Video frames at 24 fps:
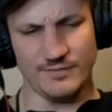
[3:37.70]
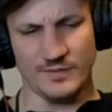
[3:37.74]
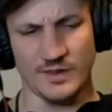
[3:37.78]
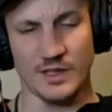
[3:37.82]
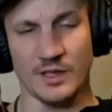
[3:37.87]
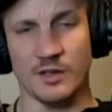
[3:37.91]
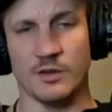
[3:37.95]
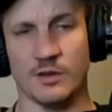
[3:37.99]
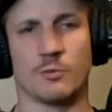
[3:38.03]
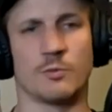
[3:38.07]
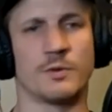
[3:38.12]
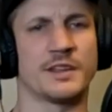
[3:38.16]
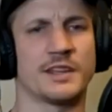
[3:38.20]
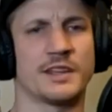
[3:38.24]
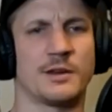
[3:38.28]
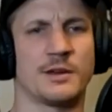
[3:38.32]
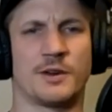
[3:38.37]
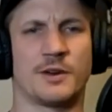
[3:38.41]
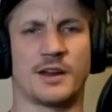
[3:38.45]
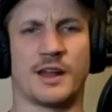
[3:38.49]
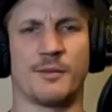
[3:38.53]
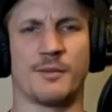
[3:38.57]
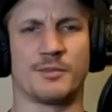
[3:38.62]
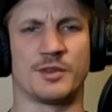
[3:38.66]
really what
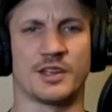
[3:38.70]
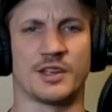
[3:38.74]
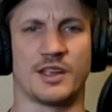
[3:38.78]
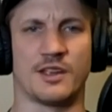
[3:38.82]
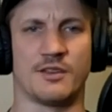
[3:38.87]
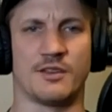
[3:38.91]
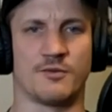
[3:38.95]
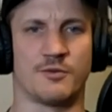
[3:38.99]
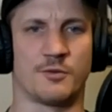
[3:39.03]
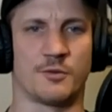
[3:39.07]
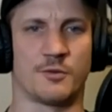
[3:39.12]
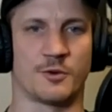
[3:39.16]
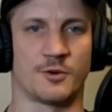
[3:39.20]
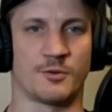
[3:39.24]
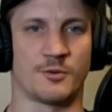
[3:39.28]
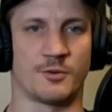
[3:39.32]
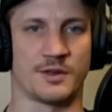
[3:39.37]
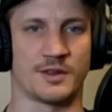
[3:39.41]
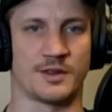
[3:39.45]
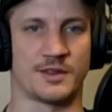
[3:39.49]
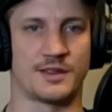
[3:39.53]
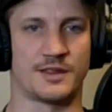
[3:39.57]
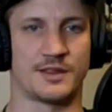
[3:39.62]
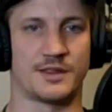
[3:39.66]
I'm looking for with
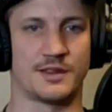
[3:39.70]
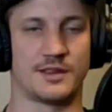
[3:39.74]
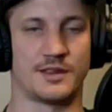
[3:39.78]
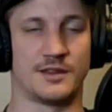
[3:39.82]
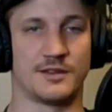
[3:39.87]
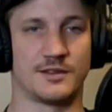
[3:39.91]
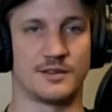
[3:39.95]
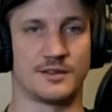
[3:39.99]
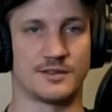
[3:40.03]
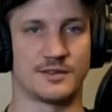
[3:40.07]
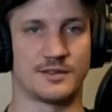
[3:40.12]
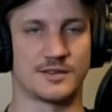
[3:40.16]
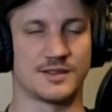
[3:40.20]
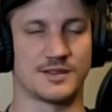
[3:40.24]
some